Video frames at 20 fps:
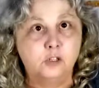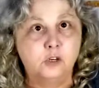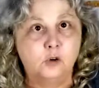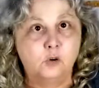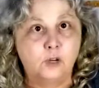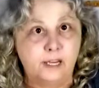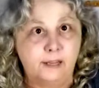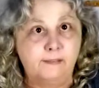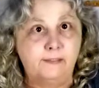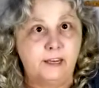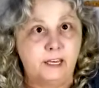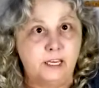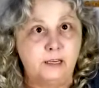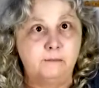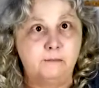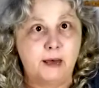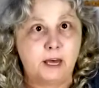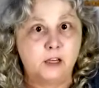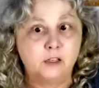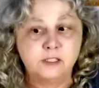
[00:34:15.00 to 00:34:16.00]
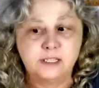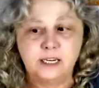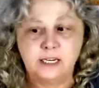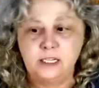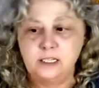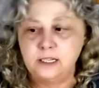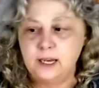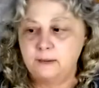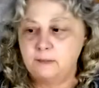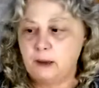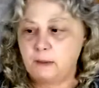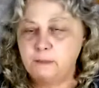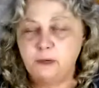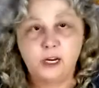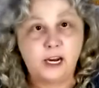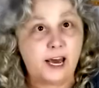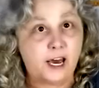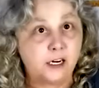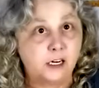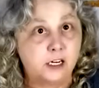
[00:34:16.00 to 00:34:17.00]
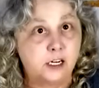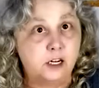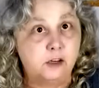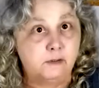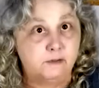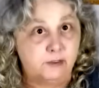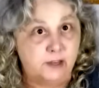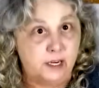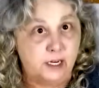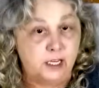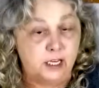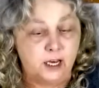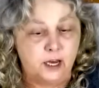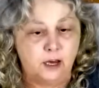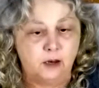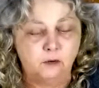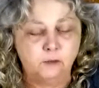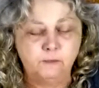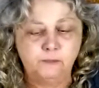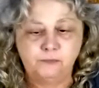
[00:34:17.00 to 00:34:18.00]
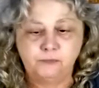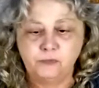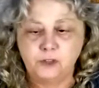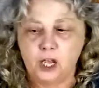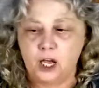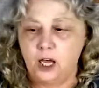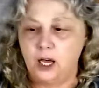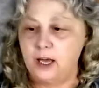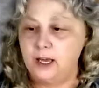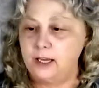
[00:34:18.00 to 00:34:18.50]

You know, you'll get the emails anytime I put out a new video.